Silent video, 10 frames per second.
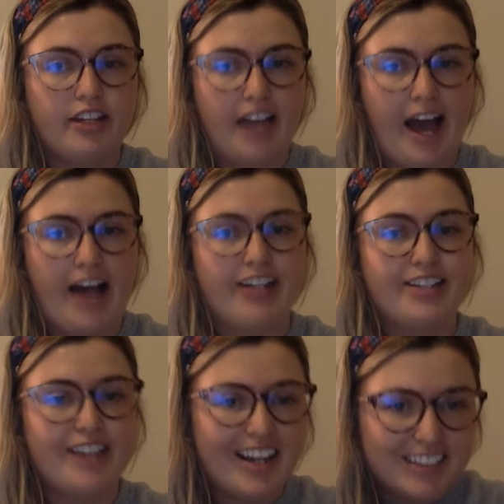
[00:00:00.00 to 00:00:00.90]
cat
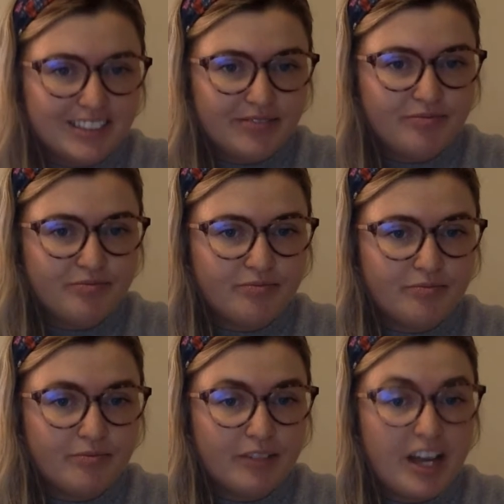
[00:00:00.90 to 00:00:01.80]
does.
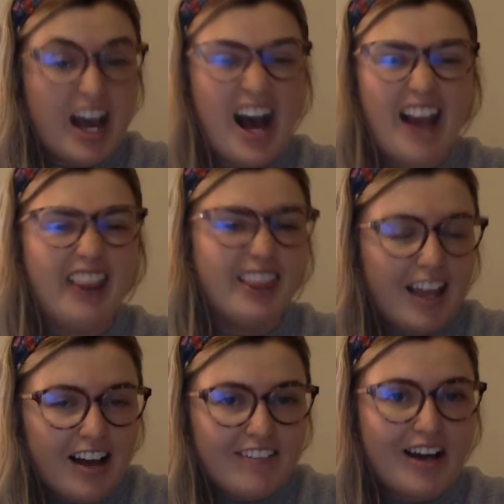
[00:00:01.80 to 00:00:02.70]
I
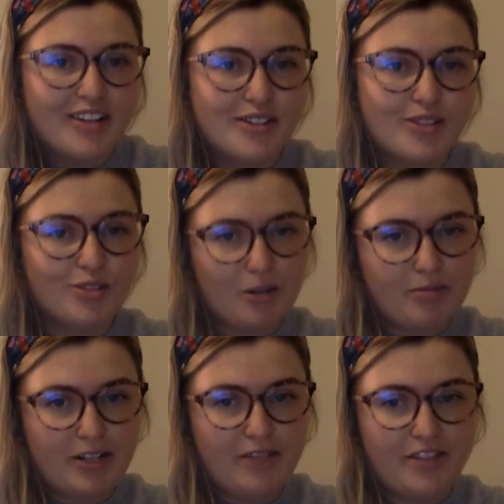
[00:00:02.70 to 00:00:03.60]
love how
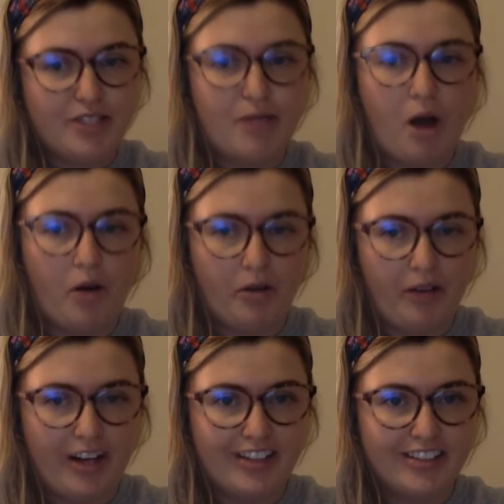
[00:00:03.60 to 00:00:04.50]
descriptive this poet
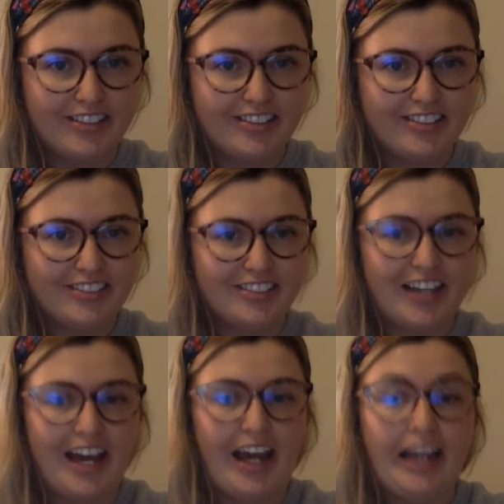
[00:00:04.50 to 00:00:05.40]
was.
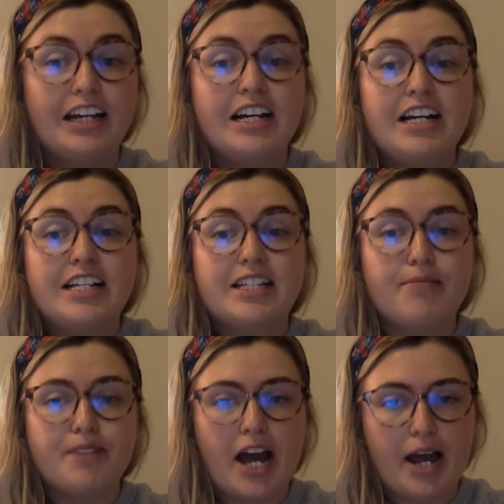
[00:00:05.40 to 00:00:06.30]
Okay?
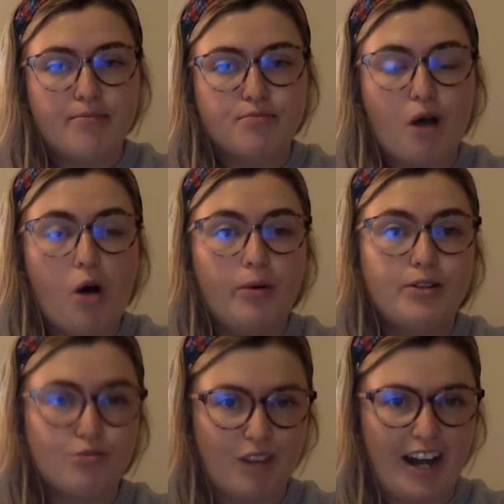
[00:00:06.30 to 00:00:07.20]
Sometimes
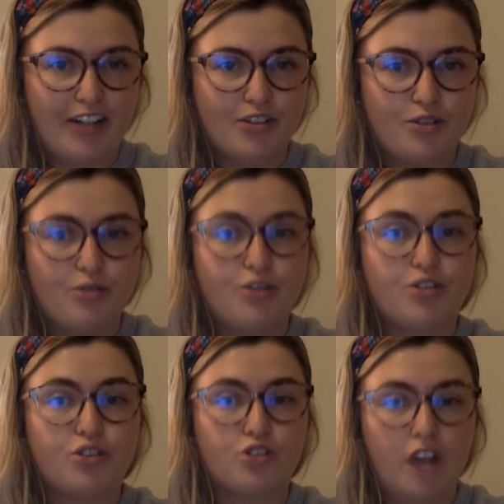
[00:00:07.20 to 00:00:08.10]
poets write to
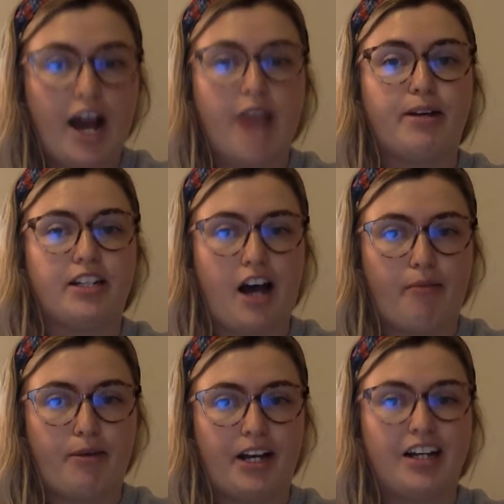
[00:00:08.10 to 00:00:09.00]
describe a
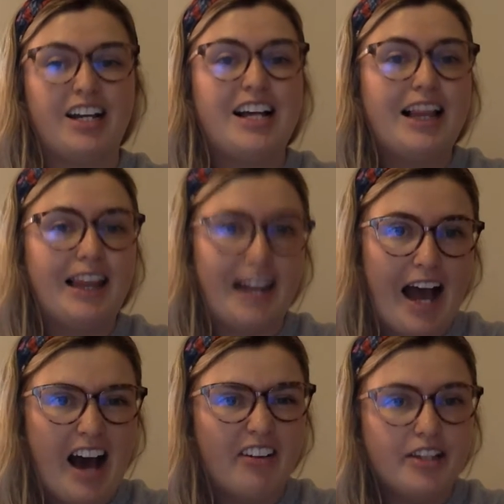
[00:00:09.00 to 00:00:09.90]
topic, like
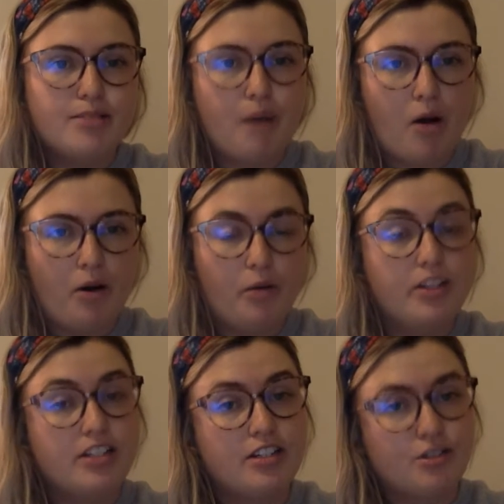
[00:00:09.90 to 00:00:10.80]
how this poet
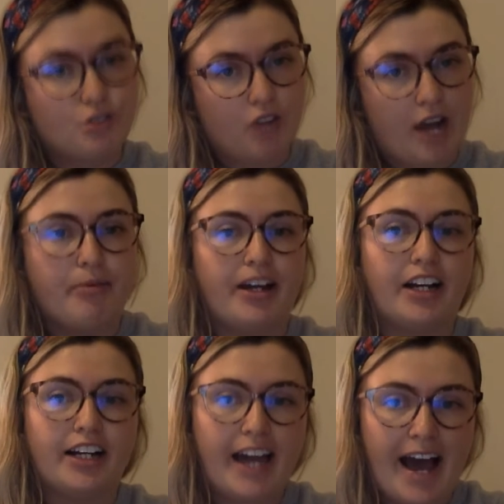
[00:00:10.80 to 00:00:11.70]
was describing
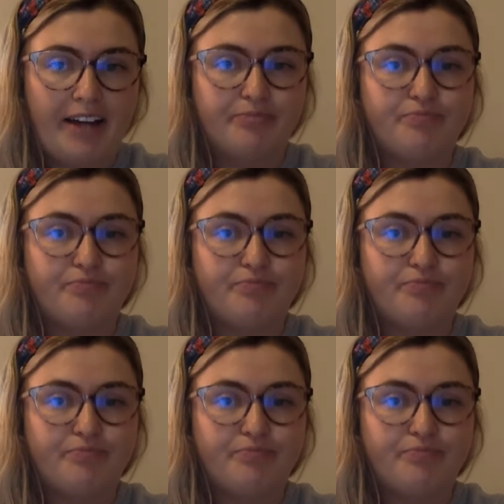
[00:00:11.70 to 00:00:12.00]
a cat.